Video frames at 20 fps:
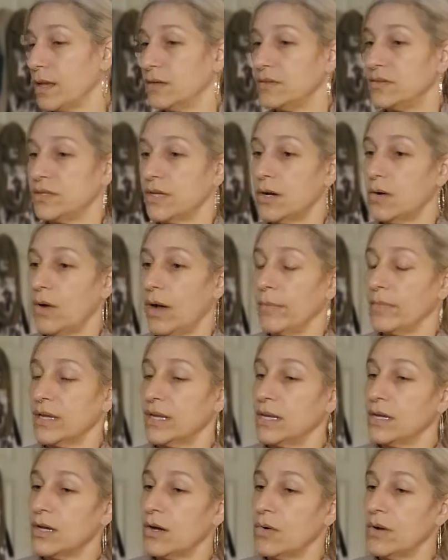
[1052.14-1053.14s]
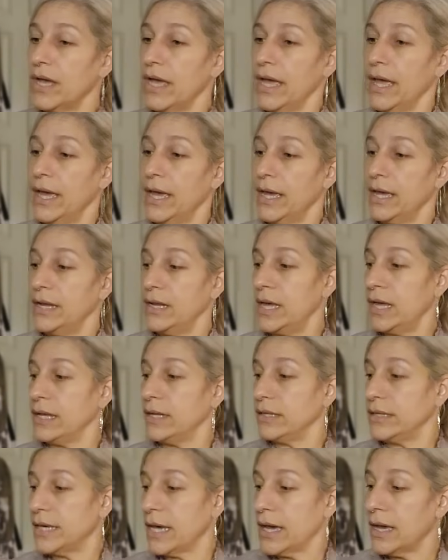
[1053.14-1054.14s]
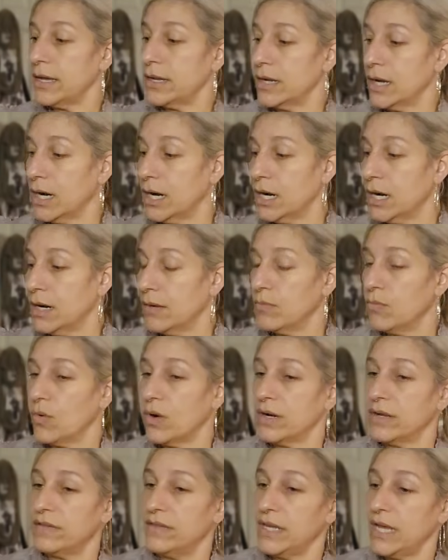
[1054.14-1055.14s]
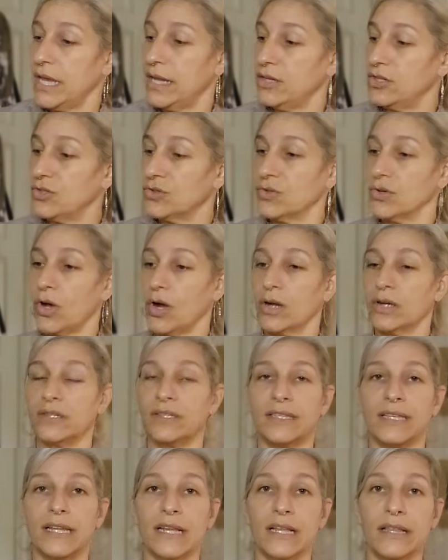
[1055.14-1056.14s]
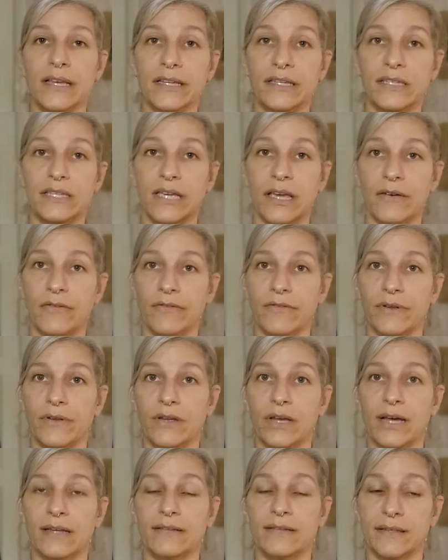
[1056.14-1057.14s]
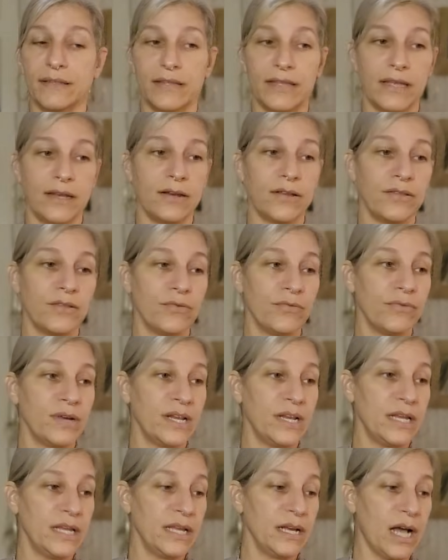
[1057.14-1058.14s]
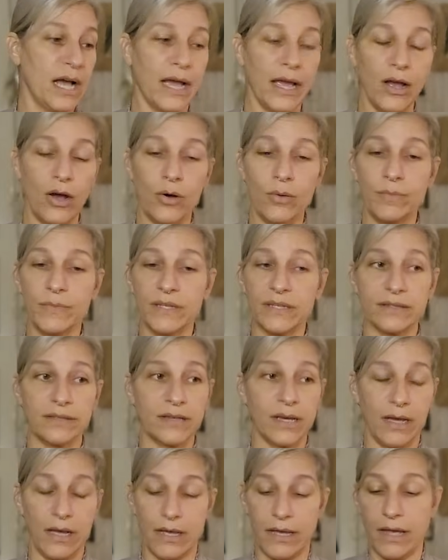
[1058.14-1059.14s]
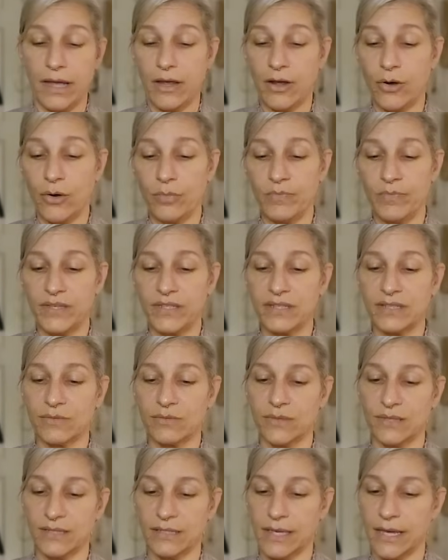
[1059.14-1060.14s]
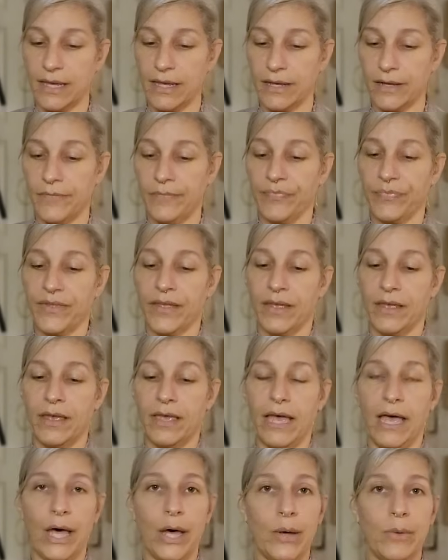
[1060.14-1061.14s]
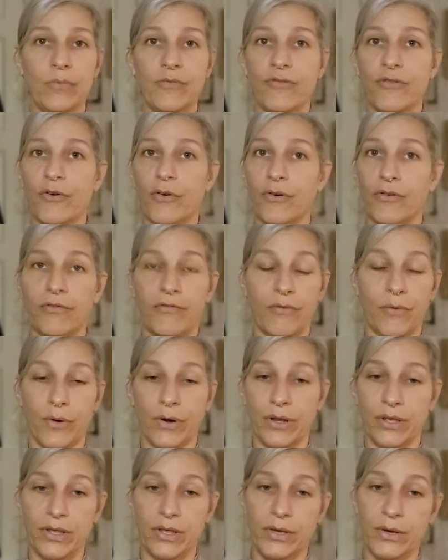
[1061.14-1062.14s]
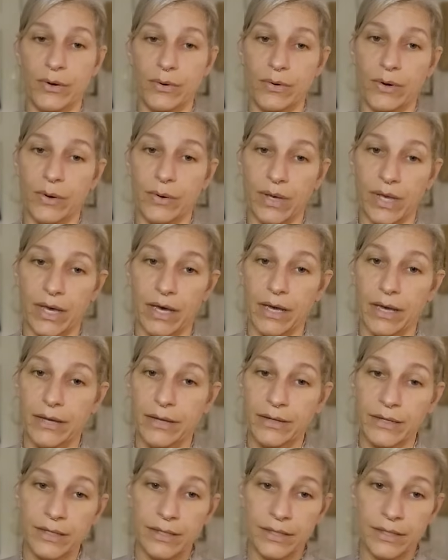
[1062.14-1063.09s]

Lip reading: So I'm going to go ahead and get one of the angel cards that I like to get for you guys at the end of the reading. I hope this was like helpful for you. Okay.